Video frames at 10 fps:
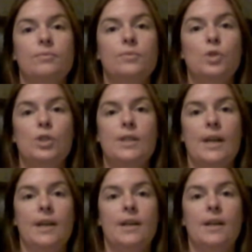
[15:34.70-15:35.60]
just
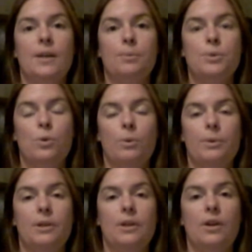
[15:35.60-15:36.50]
take it in and absorb
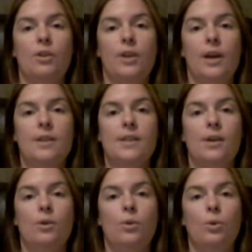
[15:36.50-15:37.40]
it. And on the
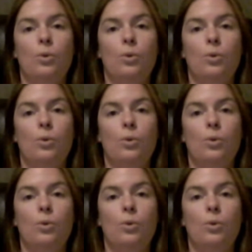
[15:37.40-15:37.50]
exhale,